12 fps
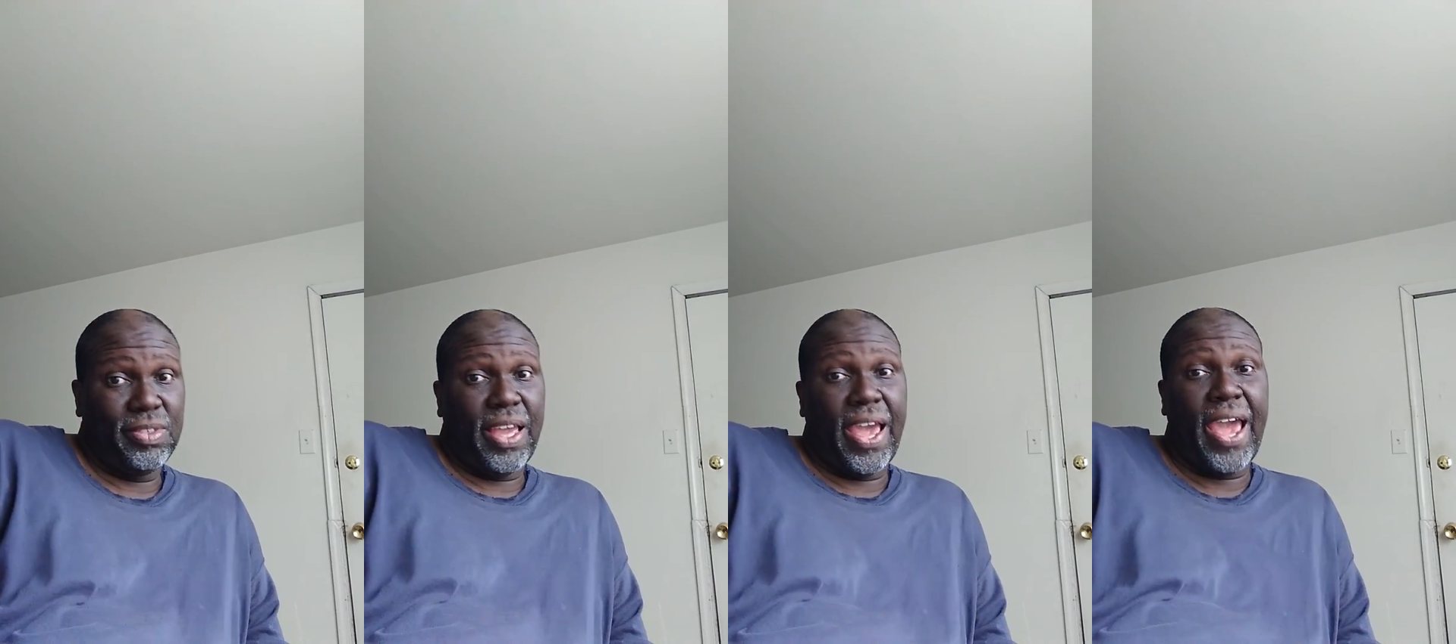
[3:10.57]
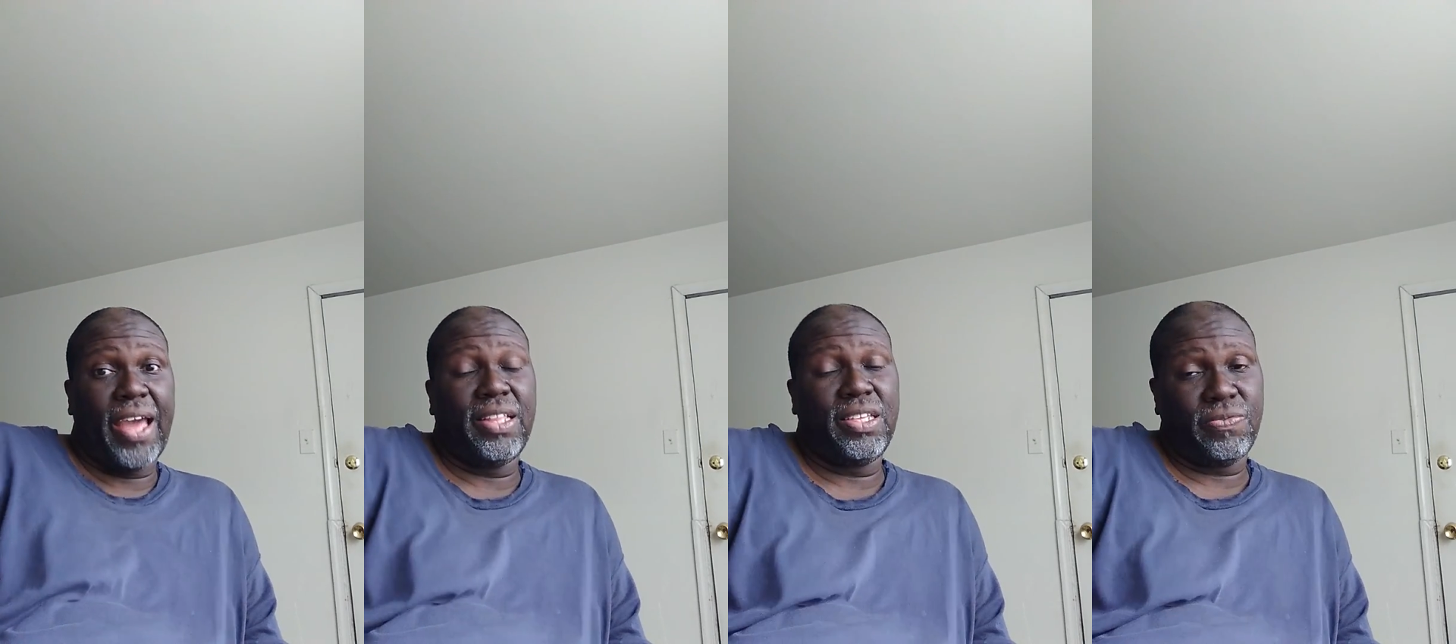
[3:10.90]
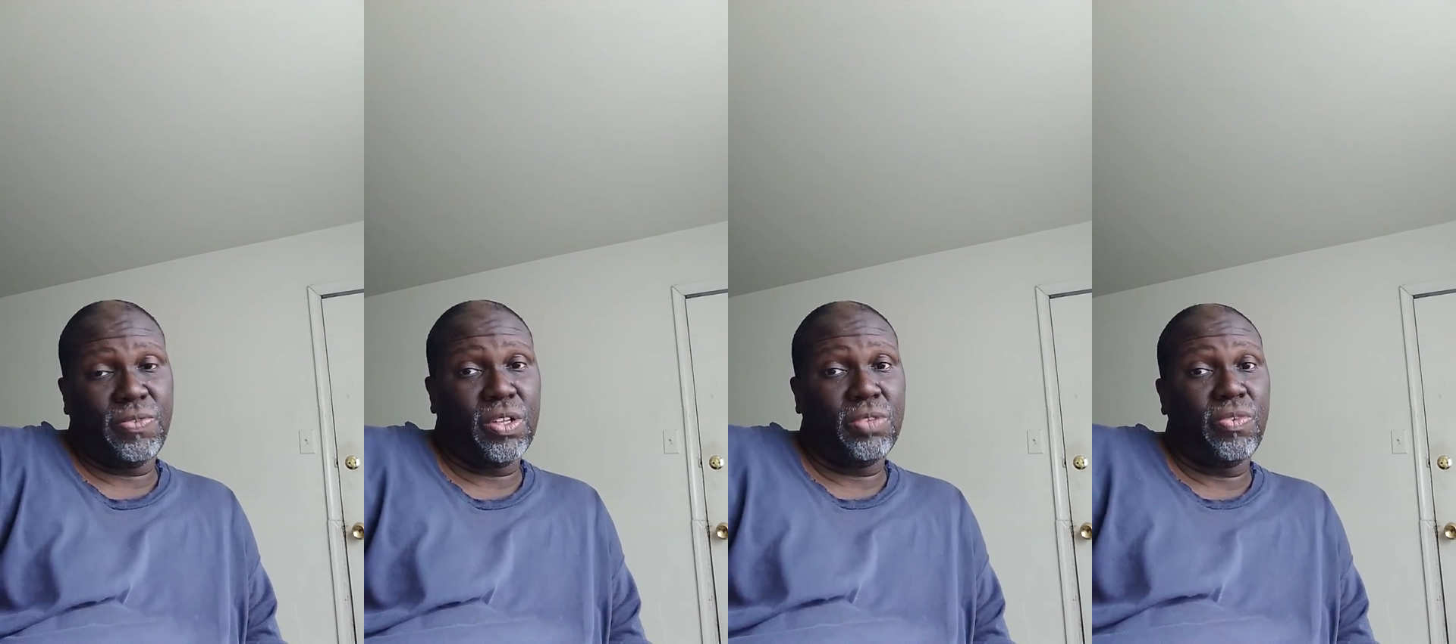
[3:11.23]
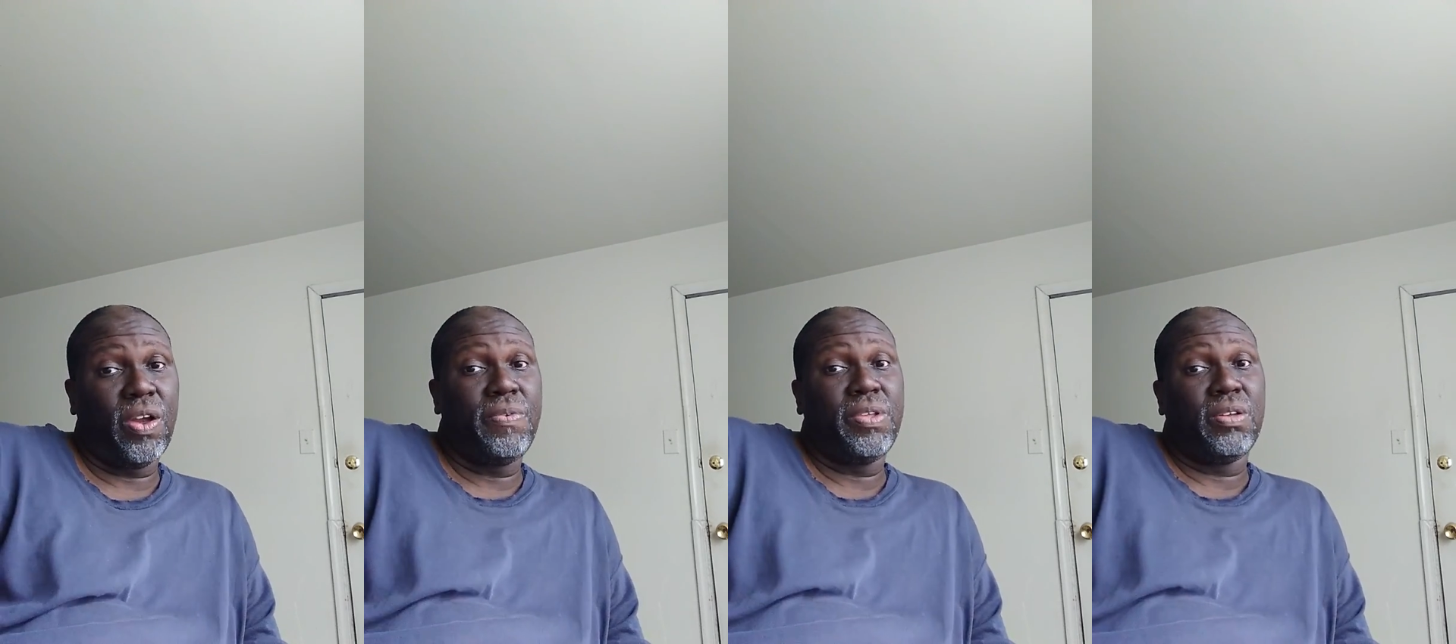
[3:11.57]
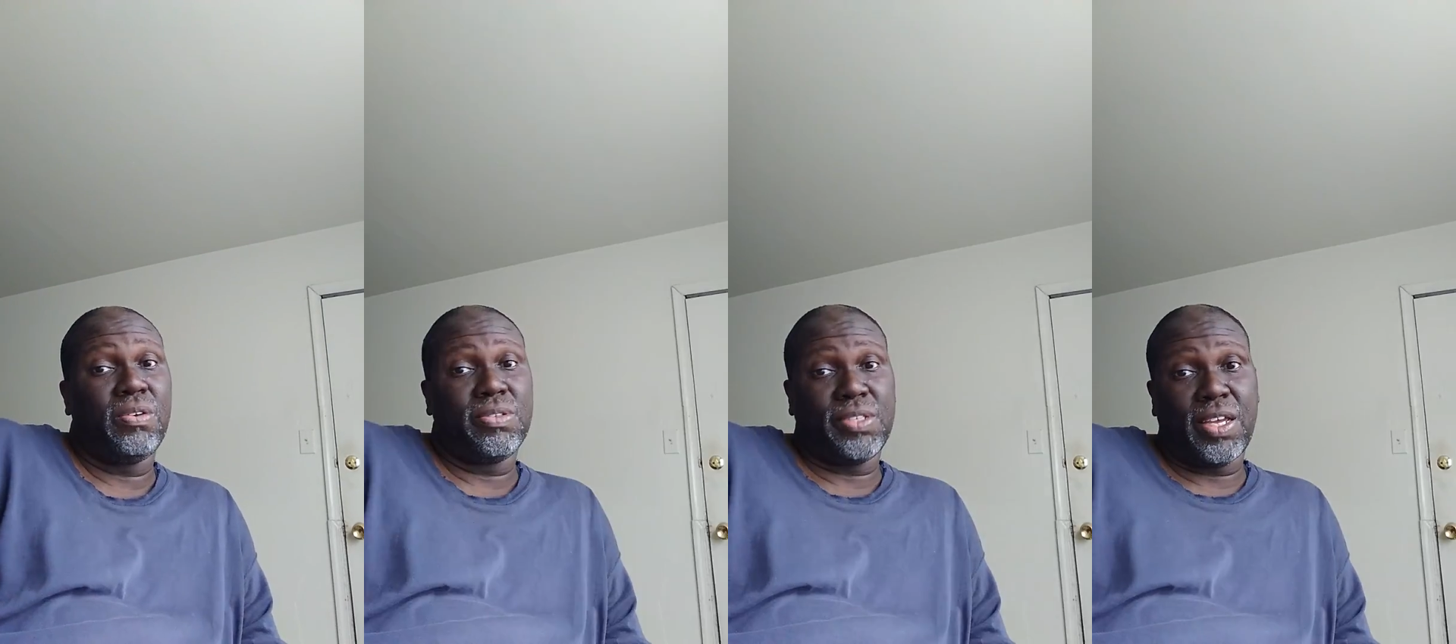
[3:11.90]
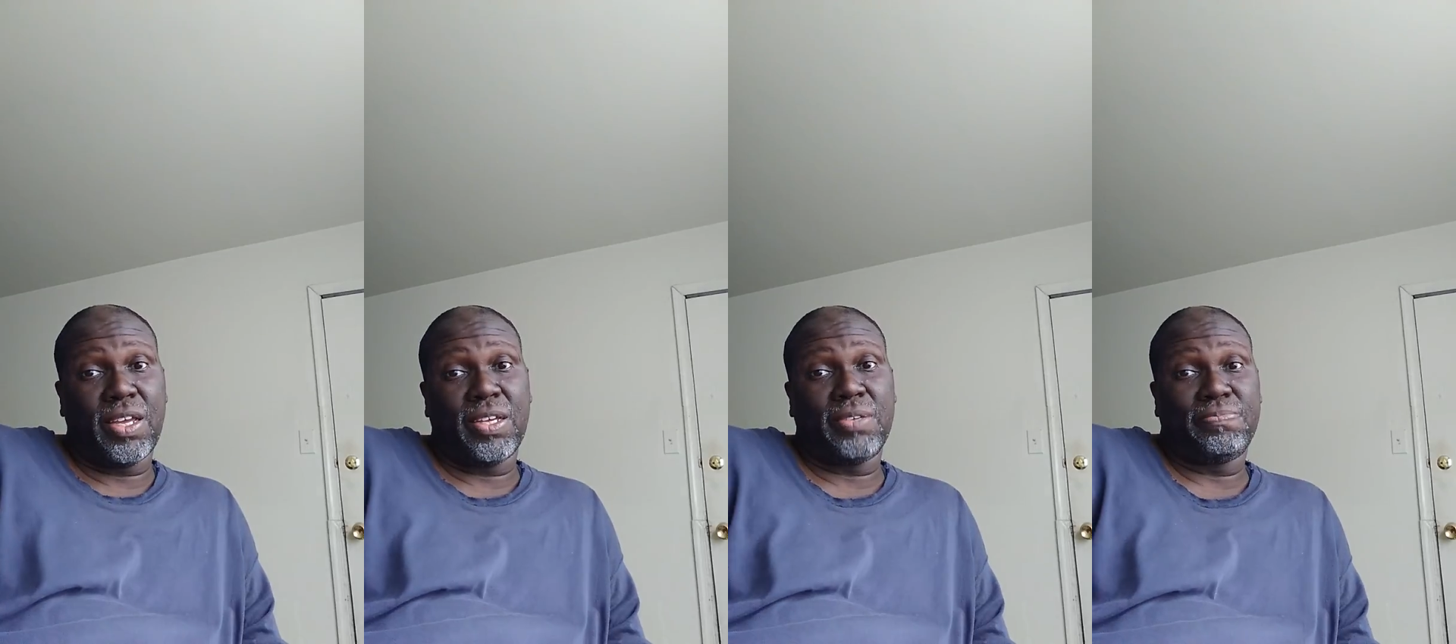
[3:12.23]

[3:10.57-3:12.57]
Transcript: athletes for a very long time.